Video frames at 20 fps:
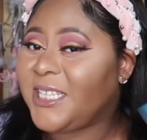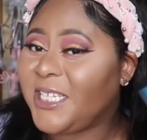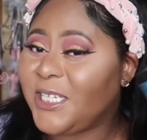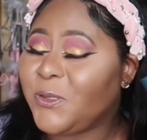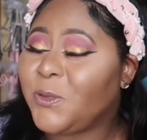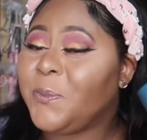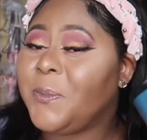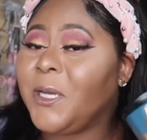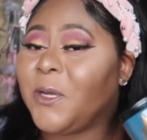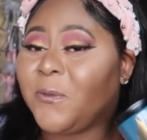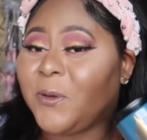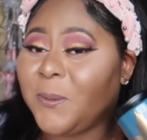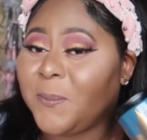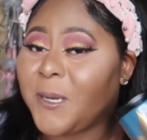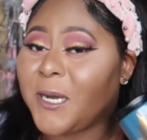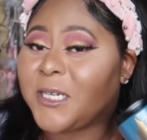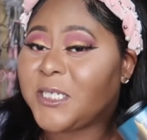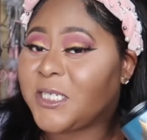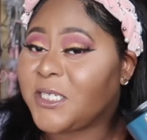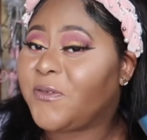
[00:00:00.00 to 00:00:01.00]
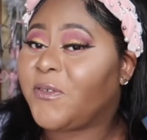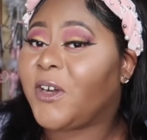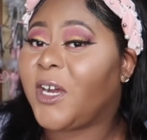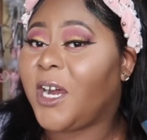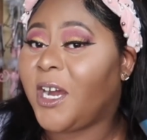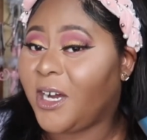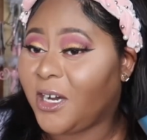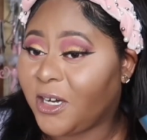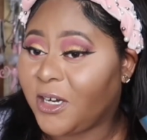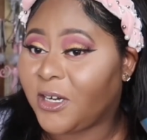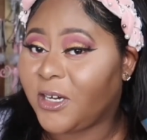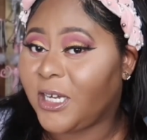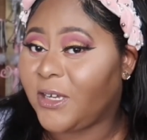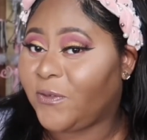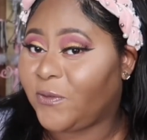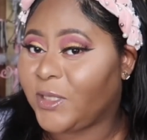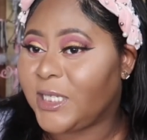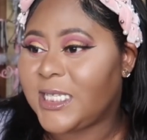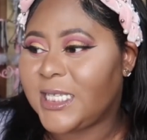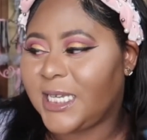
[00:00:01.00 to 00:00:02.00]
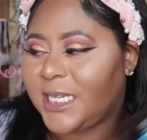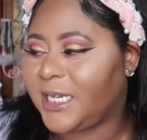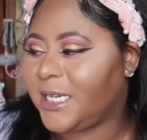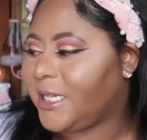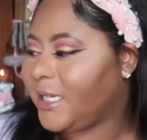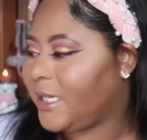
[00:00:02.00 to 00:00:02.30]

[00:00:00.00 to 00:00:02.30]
this will be a repurchase for her if we've seen it